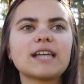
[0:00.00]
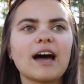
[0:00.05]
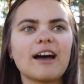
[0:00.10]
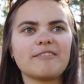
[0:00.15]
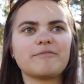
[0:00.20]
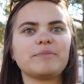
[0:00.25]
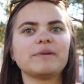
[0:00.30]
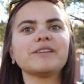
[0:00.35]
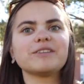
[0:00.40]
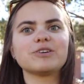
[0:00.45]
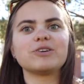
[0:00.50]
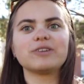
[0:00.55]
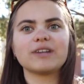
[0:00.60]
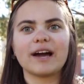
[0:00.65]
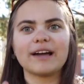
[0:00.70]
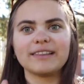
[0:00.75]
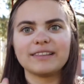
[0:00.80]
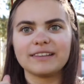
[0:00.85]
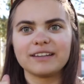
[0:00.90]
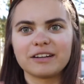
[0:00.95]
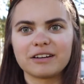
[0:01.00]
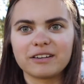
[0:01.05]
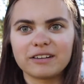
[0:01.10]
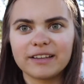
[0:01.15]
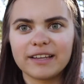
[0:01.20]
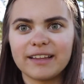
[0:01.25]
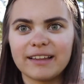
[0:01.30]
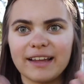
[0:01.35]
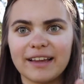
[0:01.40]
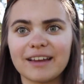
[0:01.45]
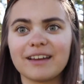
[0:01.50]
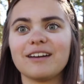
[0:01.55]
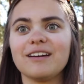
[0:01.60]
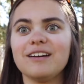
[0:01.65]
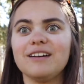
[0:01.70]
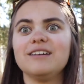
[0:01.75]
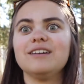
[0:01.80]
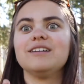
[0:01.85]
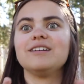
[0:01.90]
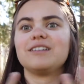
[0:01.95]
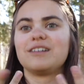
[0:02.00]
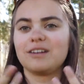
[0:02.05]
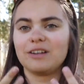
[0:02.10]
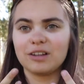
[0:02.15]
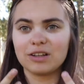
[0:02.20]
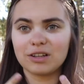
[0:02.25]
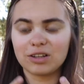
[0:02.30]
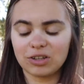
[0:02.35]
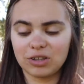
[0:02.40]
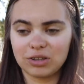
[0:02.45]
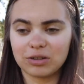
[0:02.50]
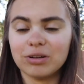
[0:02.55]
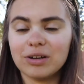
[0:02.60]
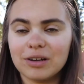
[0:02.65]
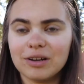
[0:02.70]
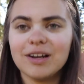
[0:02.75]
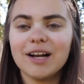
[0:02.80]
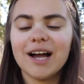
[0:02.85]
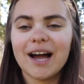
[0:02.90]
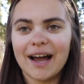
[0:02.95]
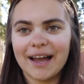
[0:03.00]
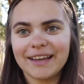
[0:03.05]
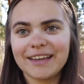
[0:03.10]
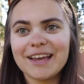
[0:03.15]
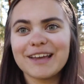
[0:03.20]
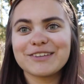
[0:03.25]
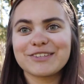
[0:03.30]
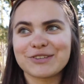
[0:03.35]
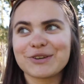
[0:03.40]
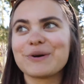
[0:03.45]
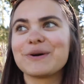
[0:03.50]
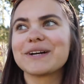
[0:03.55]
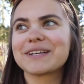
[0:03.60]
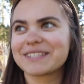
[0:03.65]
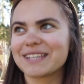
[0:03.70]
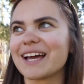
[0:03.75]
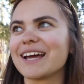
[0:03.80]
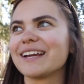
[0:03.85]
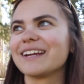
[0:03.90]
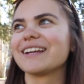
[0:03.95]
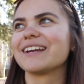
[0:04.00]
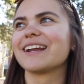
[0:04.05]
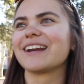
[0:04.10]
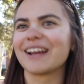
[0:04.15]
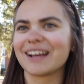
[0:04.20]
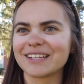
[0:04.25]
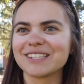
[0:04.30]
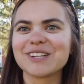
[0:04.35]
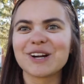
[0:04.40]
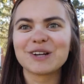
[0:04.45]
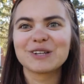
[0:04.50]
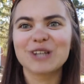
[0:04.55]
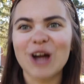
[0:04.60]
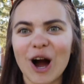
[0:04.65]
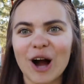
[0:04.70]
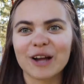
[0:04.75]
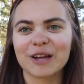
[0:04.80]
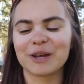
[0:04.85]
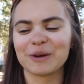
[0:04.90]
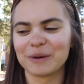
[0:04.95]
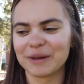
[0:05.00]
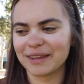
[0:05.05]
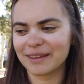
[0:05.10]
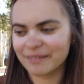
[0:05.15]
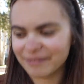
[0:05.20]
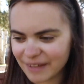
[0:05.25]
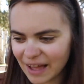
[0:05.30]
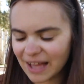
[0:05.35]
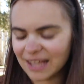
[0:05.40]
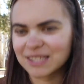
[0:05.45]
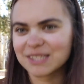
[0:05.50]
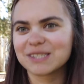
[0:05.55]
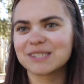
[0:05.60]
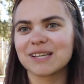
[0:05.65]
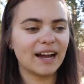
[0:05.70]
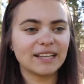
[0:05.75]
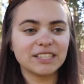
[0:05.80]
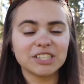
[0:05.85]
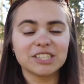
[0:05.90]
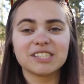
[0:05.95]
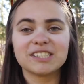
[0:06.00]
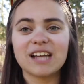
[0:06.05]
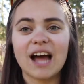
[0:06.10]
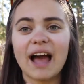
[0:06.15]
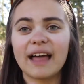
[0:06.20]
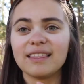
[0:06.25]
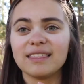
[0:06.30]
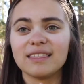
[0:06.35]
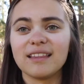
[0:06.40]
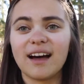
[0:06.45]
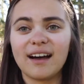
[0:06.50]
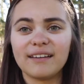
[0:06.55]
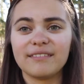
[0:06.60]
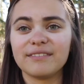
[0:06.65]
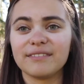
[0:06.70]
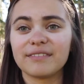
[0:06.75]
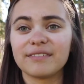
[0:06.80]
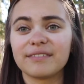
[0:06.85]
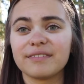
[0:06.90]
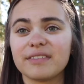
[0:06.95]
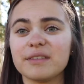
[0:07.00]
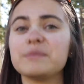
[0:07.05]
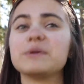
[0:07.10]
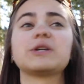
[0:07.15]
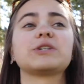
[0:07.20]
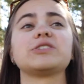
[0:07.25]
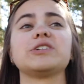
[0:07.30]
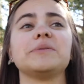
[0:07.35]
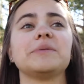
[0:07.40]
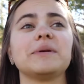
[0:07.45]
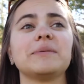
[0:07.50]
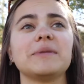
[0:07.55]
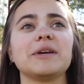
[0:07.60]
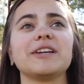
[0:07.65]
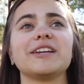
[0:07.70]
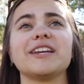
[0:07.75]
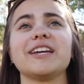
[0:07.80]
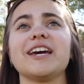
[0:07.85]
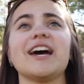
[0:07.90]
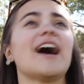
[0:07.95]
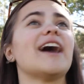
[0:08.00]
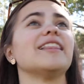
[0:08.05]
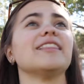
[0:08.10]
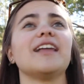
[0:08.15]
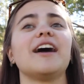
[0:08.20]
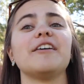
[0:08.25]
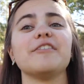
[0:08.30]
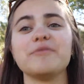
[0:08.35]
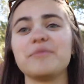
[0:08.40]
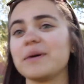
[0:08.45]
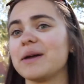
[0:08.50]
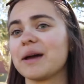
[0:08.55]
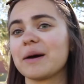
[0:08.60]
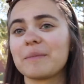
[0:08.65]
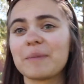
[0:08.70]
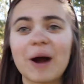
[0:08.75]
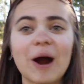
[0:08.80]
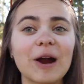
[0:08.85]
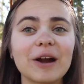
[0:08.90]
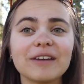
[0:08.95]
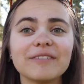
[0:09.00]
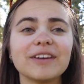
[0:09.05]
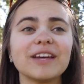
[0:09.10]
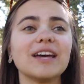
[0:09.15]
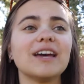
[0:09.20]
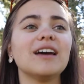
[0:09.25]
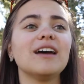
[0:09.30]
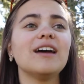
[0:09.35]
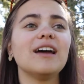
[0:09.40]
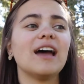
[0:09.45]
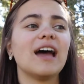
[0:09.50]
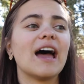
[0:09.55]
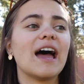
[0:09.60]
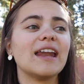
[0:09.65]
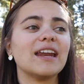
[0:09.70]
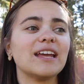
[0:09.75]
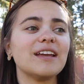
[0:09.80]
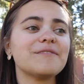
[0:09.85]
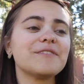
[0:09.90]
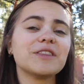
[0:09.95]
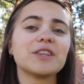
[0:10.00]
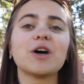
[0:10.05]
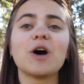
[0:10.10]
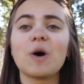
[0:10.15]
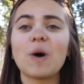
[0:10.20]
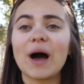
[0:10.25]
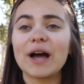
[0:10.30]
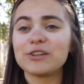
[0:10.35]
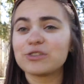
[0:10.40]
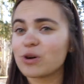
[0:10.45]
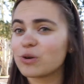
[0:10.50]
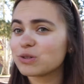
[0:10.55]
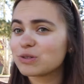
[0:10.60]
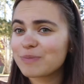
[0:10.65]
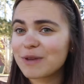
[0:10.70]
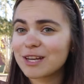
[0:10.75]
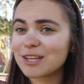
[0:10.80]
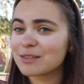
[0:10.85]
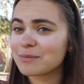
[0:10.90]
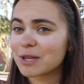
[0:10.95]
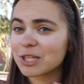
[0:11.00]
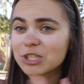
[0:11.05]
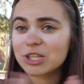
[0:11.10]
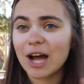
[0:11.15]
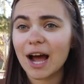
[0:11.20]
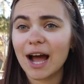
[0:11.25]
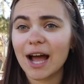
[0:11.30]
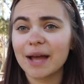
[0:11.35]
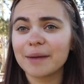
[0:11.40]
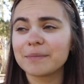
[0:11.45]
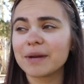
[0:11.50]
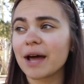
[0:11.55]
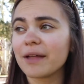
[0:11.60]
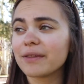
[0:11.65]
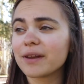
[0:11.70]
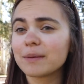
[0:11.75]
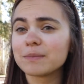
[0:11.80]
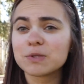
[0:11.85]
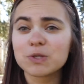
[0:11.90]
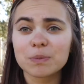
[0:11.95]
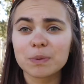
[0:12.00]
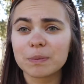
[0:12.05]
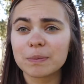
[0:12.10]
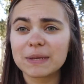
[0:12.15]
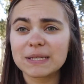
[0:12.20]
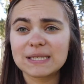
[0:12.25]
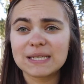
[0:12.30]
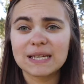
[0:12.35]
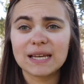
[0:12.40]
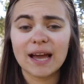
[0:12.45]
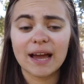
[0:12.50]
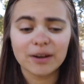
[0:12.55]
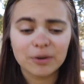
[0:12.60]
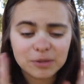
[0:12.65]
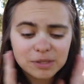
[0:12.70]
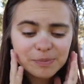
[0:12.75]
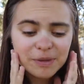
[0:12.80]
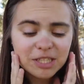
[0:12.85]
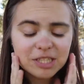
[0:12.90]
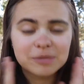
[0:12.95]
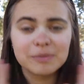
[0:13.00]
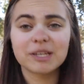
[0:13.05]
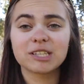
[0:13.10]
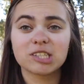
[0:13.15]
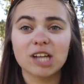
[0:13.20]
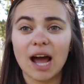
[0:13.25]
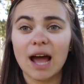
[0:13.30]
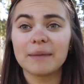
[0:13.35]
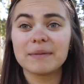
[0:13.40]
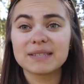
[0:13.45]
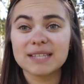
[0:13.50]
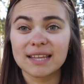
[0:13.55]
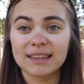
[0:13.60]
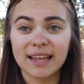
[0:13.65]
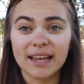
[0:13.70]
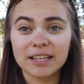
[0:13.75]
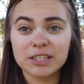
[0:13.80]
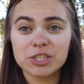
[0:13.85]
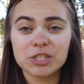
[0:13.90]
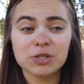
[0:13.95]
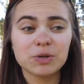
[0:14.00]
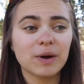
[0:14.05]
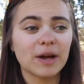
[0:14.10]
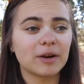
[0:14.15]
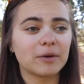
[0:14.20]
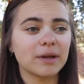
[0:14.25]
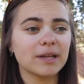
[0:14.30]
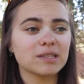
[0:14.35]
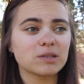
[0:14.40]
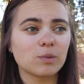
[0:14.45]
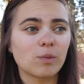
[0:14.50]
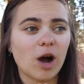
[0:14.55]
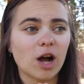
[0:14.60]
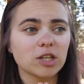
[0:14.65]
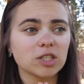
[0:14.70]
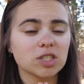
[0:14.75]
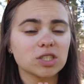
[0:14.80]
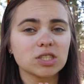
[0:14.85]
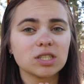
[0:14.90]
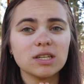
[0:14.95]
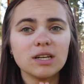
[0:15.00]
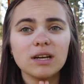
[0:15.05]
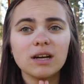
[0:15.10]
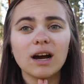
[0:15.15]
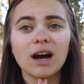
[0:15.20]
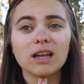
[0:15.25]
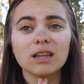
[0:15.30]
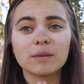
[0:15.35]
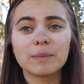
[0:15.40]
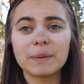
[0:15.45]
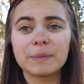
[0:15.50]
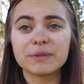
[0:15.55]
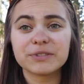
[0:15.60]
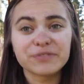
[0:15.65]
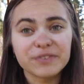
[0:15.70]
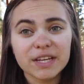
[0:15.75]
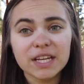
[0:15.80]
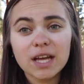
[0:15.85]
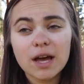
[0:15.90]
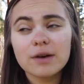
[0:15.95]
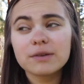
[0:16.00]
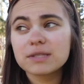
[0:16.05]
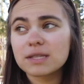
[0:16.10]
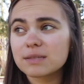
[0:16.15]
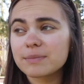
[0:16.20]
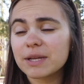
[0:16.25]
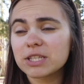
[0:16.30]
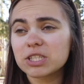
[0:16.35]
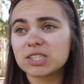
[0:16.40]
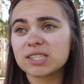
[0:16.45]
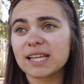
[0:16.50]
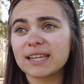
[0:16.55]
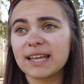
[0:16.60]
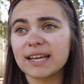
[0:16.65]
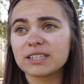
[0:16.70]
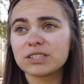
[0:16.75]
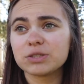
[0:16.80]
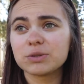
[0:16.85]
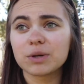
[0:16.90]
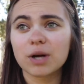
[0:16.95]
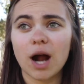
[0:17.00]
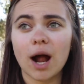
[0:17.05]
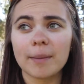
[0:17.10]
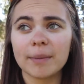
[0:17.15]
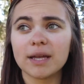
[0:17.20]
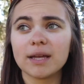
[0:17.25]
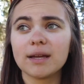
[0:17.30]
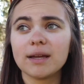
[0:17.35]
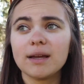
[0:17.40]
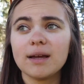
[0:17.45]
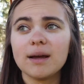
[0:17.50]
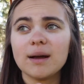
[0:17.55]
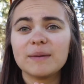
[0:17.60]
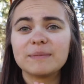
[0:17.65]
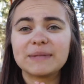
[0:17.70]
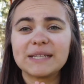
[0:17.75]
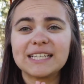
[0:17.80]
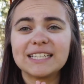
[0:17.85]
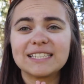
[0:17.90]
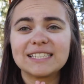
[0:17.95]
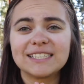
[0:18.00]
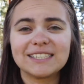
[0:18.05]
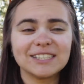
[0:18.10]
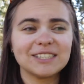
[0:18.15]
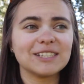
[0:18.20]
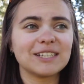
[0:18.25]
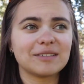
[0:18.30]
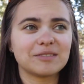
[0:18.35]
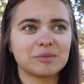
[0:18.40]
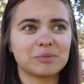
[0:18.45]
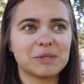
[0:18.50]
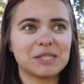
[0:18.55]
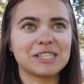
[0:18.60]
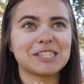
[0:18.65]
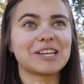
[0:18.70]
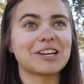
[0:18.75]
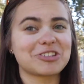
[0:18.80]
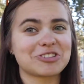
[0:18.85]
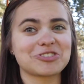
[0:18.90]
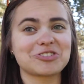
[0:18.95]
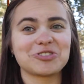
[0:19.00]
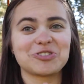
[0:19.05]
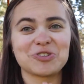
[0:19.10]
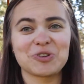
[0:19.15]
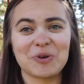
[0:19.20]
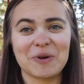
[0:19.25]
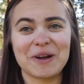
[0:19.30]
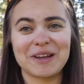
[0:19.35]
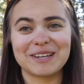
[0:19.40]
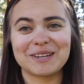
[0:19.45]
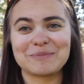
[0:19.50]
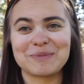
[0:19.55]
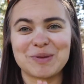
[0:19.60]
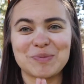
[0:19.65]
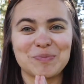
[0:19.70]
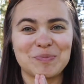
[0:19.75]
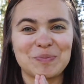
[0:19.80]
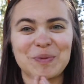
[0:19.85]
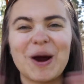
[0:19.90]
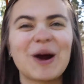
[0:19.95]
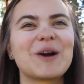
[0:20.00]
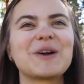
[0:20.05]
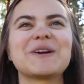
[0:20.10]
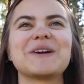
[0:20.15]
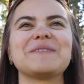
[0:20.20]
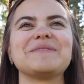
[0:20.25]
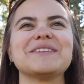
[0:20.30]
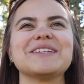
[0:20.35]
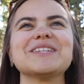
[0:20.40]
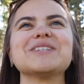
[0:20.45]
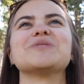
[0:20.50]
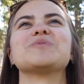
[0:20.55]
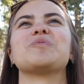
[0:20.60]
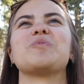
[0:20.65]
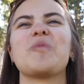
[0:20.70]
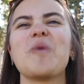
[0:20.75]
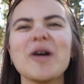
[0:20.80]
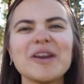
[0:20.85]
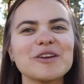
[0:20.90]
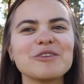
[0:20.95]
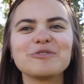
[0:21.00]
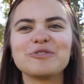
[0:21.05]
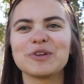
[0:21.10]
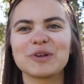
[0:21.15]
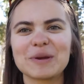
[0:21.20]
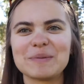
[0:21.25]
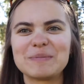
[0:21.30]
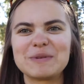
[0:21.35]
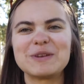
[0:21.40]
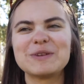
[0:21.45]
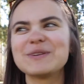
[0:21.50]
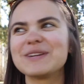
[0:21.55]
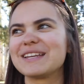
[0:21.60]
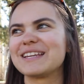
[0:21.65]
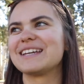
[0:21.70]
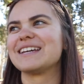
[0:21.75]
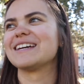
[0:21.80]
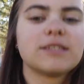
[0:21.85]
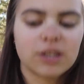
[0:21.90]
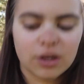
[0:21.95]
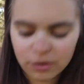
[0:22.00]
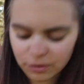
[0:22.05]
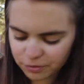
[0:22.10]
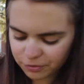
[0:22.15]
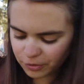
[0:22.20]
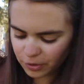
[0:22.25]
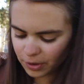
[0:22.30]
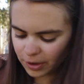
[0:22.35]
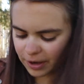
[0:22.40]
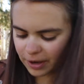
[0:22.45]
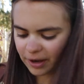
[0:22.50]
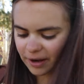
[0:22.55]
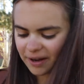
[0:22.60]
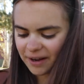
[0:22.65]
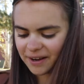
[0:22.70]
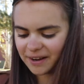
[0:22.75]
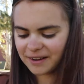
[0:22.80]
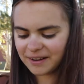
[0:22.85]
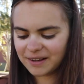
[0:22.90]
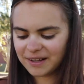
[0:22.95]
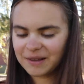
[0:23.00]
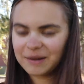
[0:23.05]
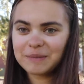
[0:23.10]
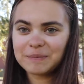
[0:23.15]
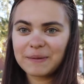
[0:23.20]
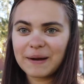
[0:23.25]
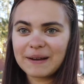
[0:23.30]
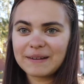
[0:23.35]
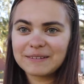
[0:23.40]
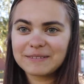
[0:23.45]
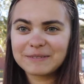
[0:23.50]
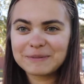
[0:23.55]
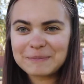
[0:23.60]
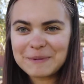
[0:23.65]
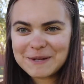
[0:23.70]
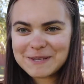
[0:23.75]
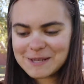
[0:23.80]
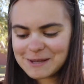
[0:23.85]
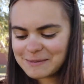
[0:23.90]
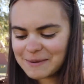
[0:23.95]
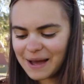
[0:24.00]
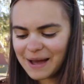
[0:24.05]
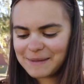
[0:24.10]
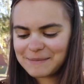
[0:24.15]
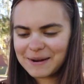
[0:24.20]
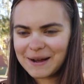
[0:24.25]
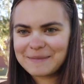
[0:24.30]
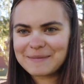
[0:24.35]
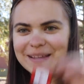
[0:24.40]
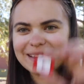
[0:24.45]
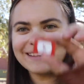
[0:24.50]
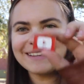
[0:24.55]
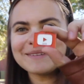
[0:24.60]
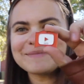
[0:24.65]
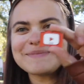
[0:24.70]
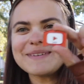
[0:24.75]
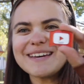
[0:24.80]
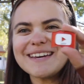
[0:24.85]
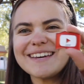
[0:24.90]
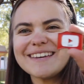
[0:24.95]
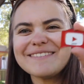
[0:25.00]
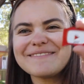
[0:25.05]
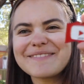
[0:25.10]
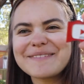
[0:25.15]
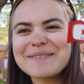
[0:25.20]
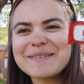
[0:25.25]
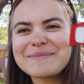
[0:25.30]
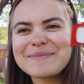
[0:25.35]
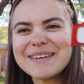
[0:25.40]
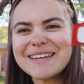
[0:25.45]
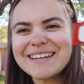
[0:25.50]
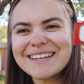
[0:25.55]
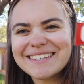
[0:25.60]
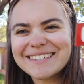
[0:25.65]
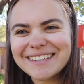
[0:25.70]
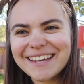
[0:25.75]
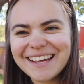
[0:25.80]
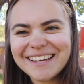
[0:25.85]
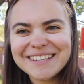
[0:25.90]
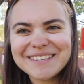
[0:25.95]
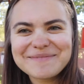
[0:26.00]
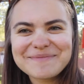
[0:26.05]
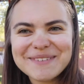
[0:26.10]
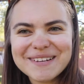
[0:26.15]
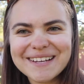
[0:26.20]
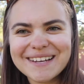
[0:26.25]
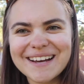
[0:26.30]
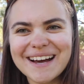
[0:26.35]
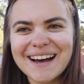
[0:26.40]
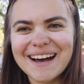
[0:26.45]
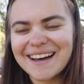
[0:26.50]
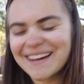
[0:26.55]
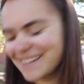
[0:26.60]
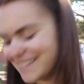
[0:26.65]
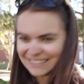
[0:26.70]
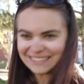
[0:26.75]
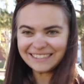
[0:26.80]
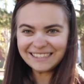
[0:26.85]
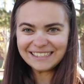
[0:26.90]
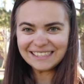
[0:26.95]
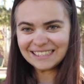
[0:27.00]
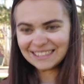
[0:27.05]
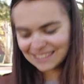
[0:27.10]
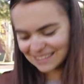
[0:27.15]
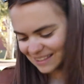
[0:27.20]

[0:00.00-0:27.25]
I've been told I literally like I get so excited and I start talking really fast. I love the booktube community. I love being a part of it. And even though I don't spend as much time now that I'm super busy, I don't spend as much time as I'd like to. I don't get to watch other people's videos as much as I'd like to or comment, but it still gives me such joy to be part of this wonderful community. So for BookTube, I brought my little pin from the Vid Exchange at BookCon.